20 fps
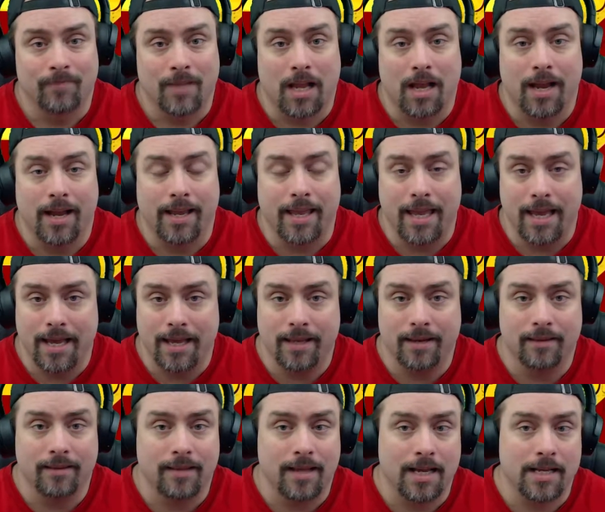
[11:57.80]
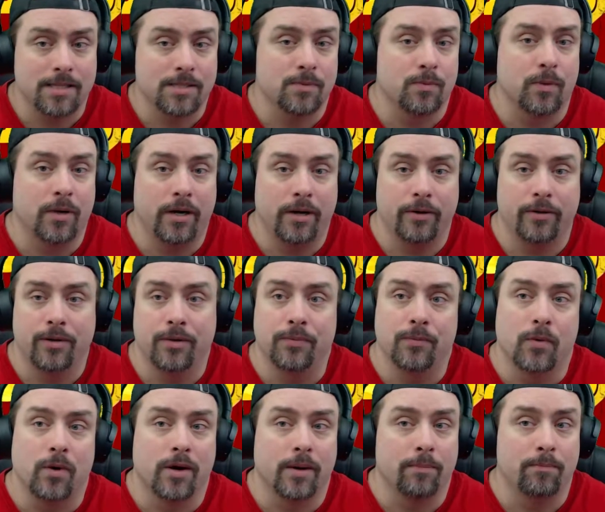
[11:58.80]
Again, that's where you
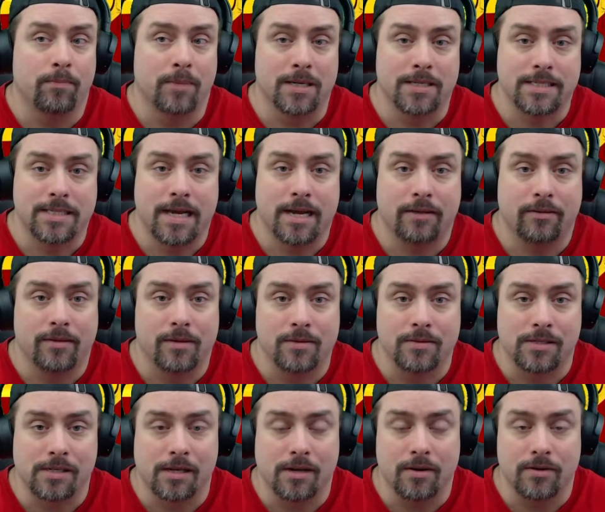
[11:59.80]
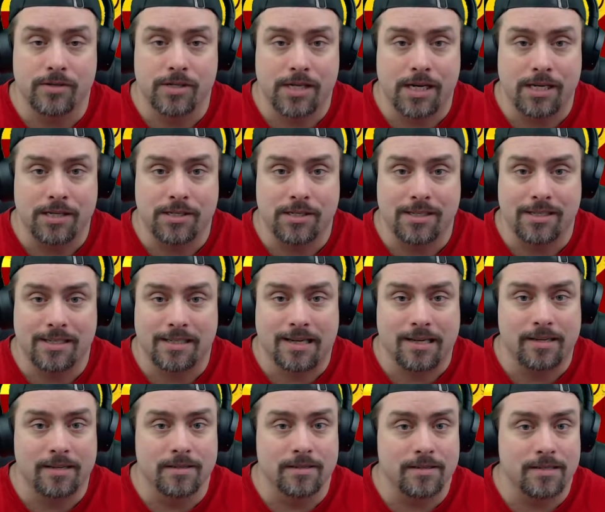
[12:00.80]
want to bust out those negotiation
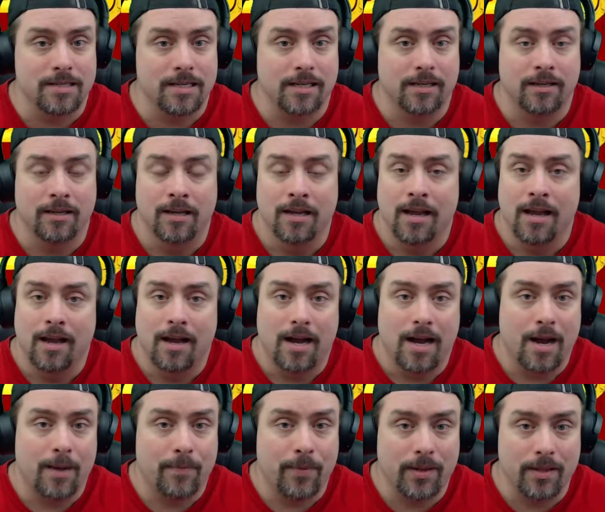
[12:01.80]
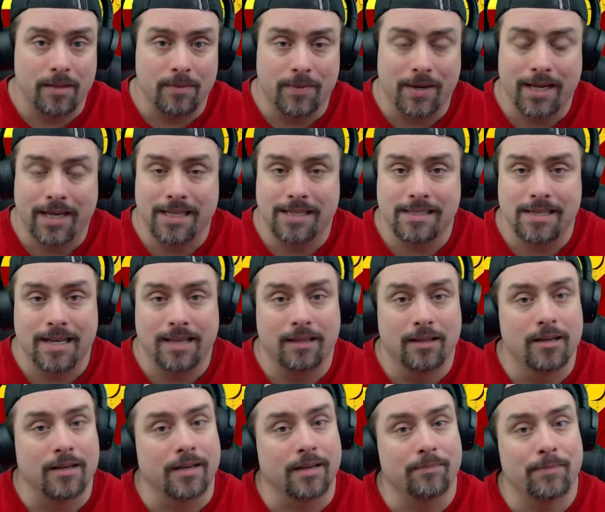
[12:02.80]
skills and hop on the mic and say,
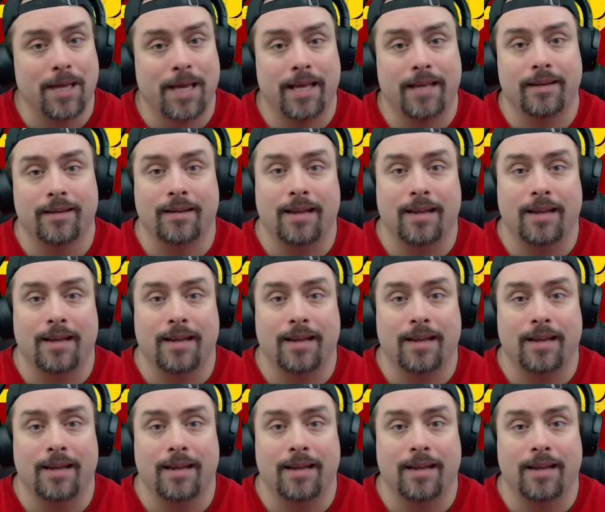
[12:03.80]
look, man,